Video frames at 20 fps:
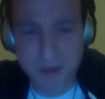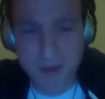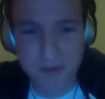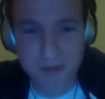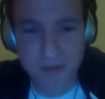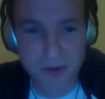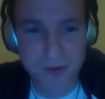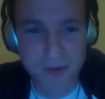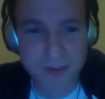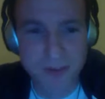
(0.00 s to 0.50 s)

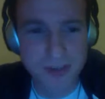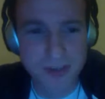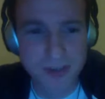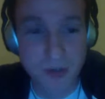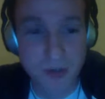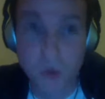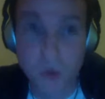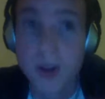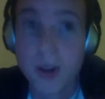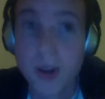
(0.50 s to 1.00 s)
was like, who
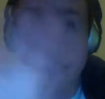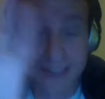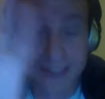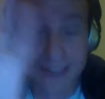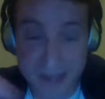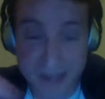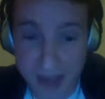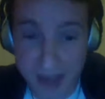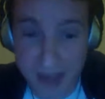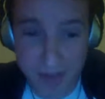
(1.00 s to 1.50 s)
had
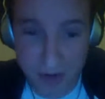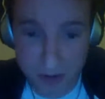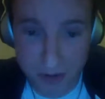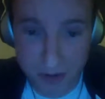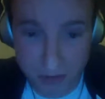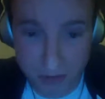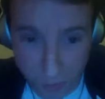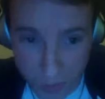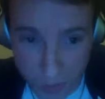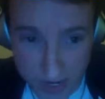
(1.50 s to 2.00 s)
never,
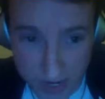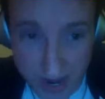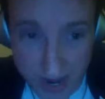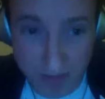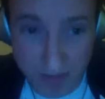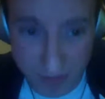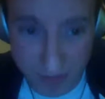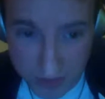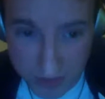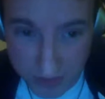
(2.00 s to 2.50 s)
it
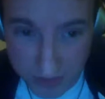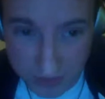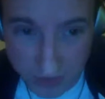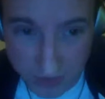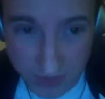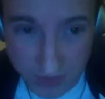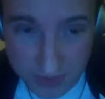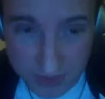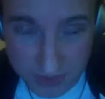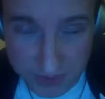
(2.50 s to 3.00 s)
was his
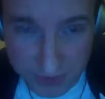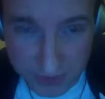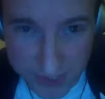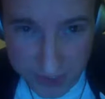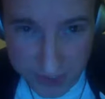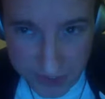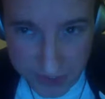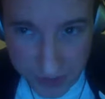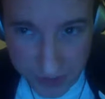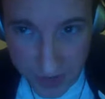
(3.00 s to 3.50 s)
first wrestling
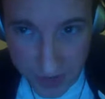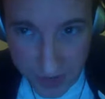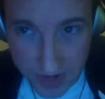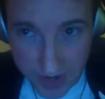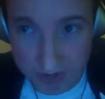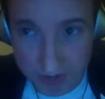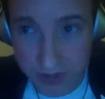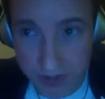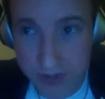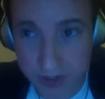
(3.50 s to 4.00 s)
show
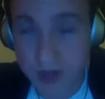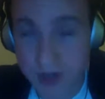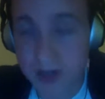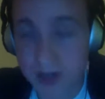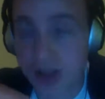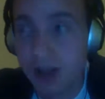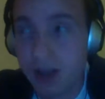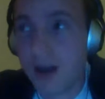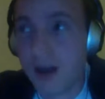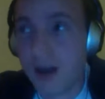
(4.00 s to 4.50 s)
ever.
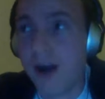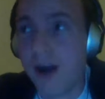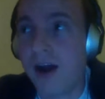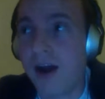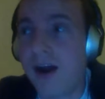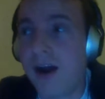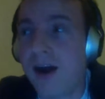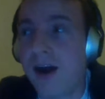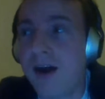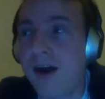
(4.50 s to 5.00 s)

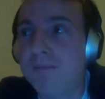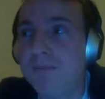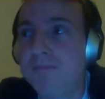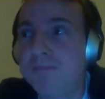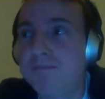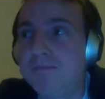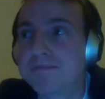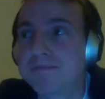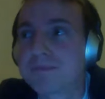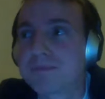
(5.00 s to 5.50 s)
I
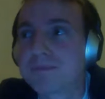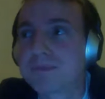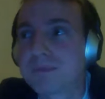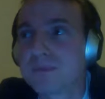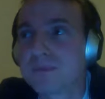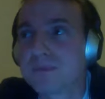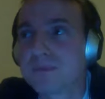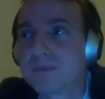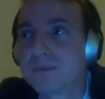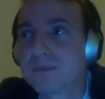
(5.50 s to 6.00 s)

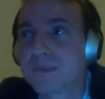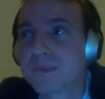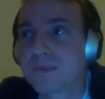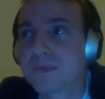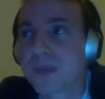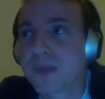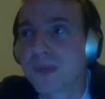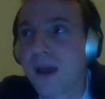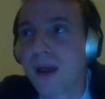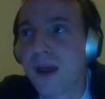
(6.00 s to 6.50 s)

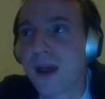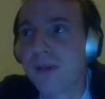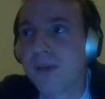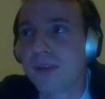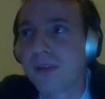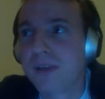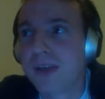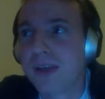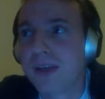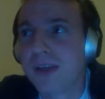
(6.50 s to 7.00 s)
was
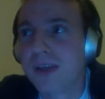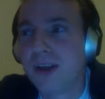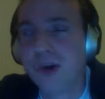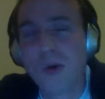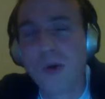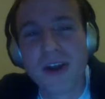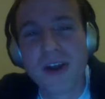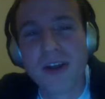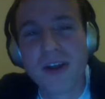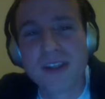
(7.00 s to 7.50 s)
like, you know
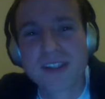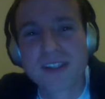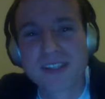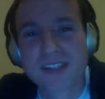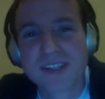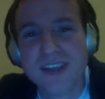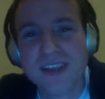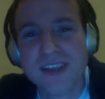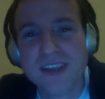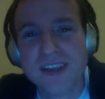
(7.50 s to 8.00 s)
what? It's
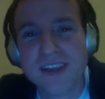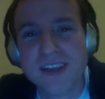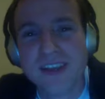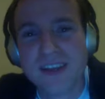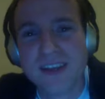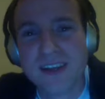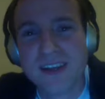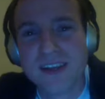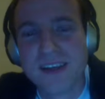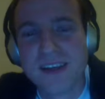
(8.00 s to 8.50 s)

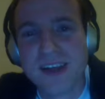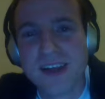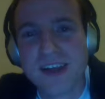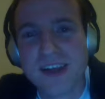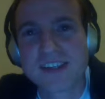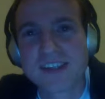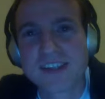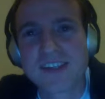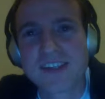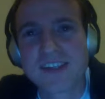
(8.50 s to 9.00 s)
a
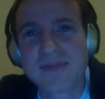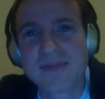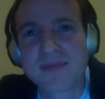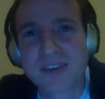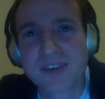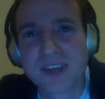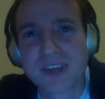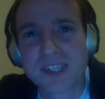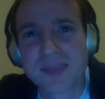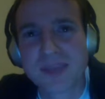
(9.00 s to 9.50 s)
different
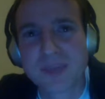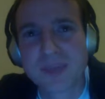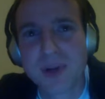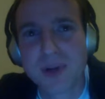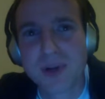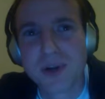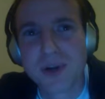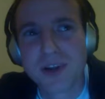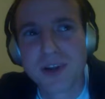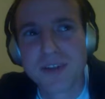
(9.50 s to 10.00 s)

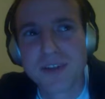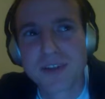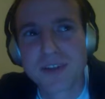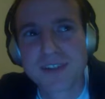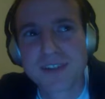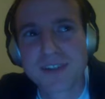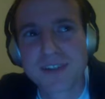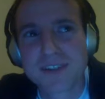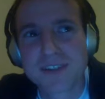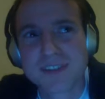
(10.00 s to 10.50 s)

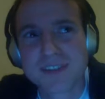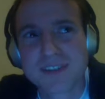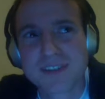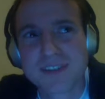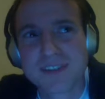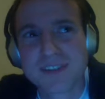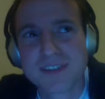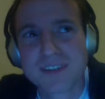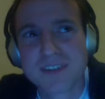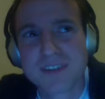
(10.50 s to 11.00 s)
experience.
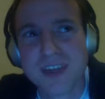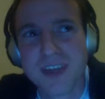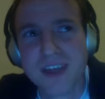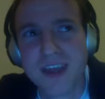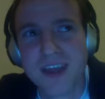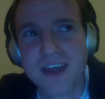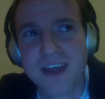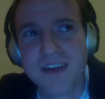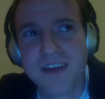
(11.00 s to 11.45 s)
And